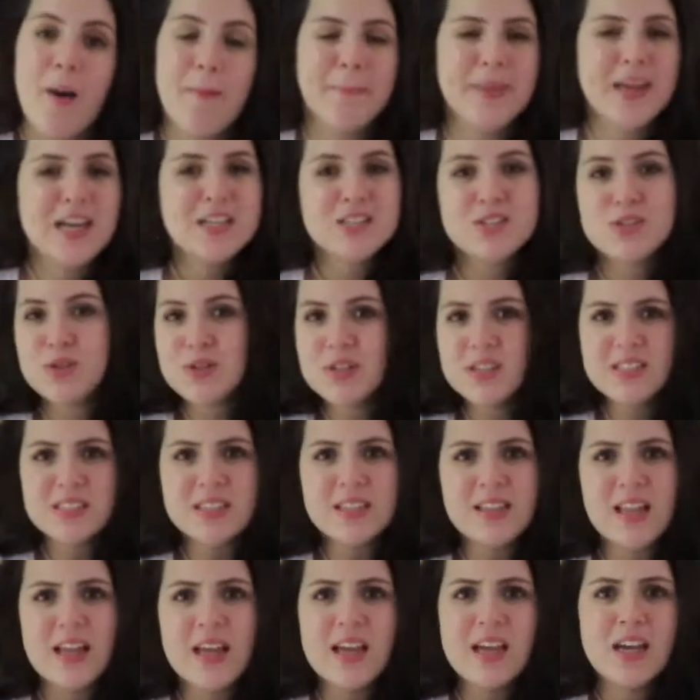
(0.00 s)
Because who
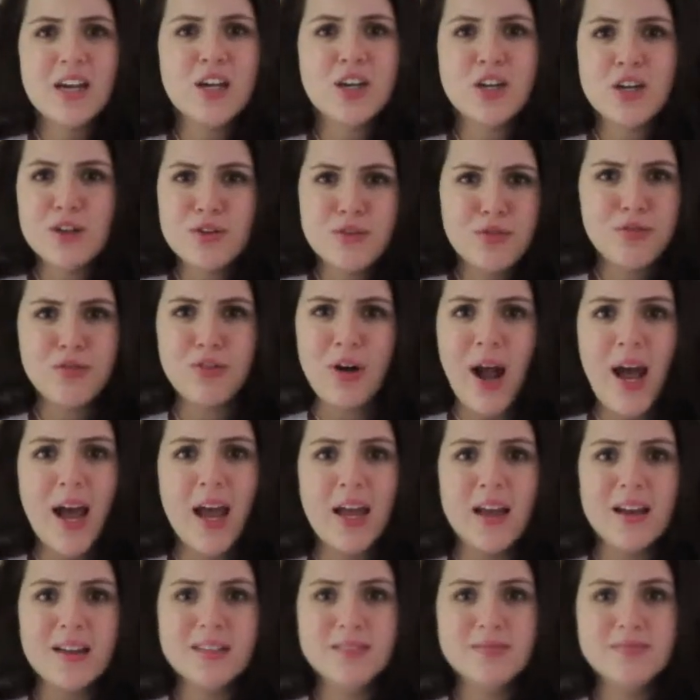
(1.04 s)
doesn't like a good
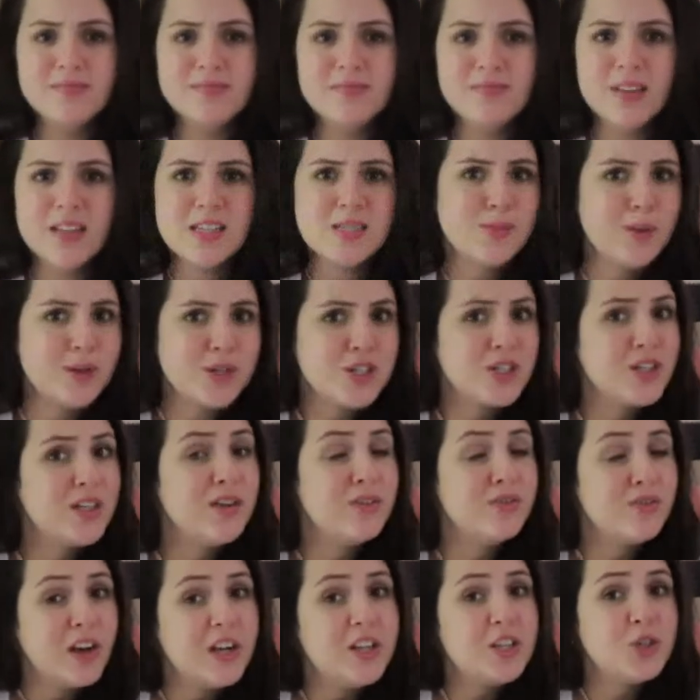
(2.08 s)
fry, especially
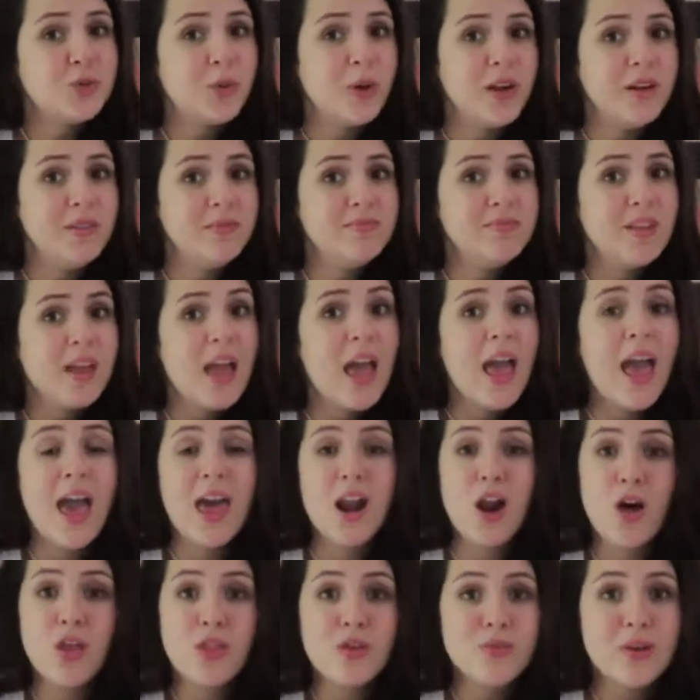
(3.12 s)
a French one?
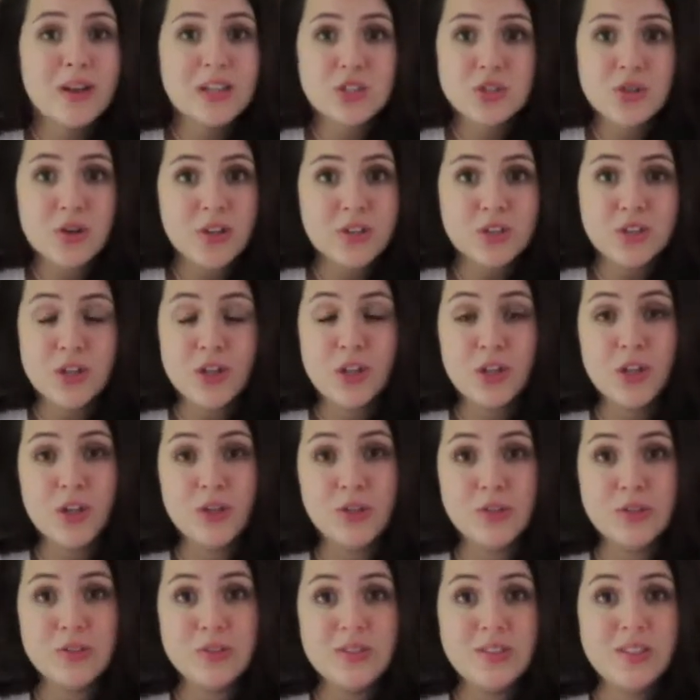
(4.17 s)
And all the restaurants are
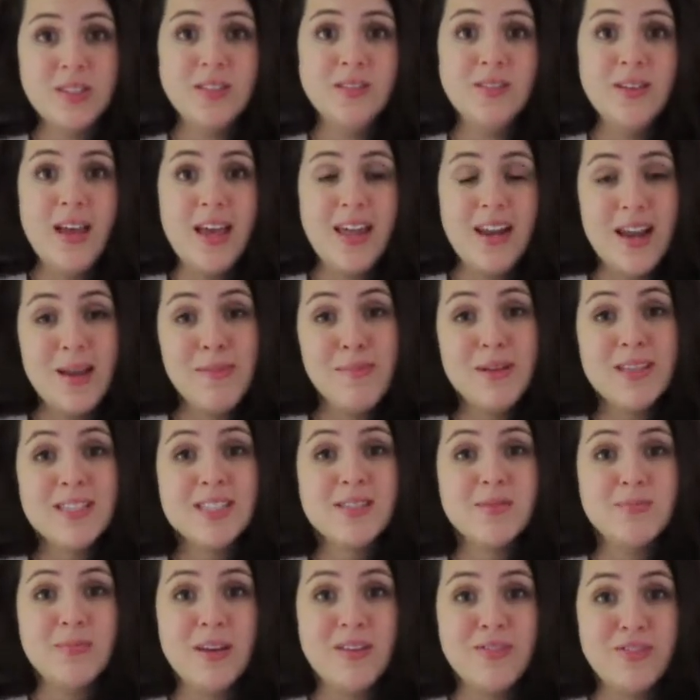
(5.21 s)
closed, and I
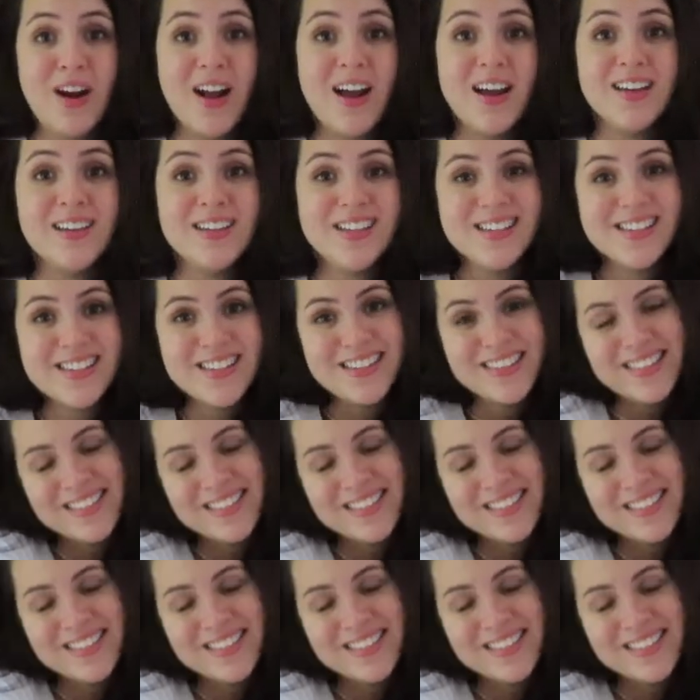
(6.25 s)
miss my fries.